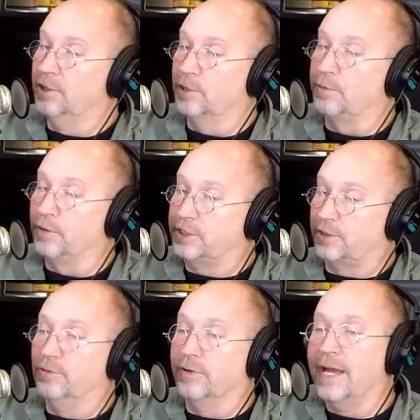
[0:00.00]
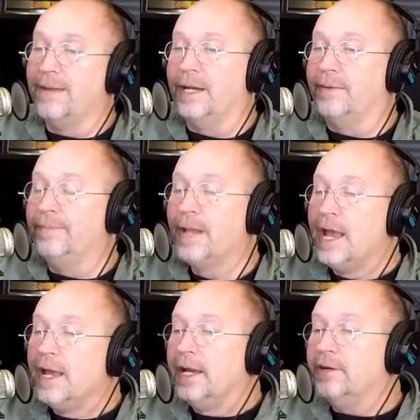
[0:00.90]
Killer Pro, that's a cool name anyway.
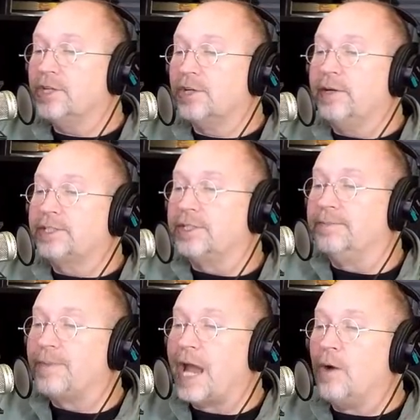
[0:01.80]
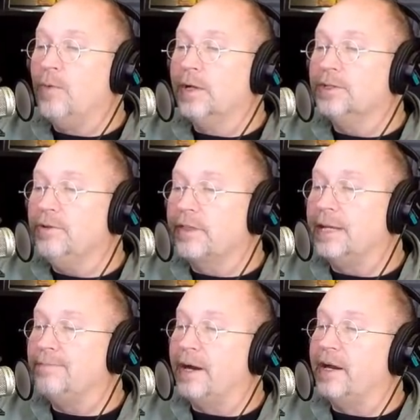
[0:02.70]
Here's a question How well do you
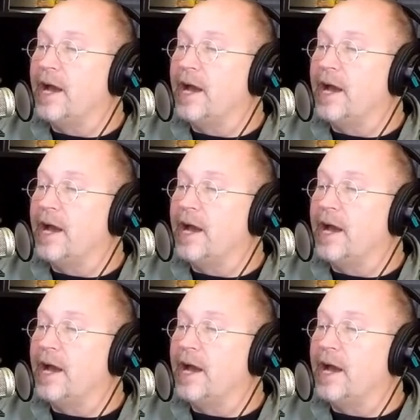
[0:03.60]
think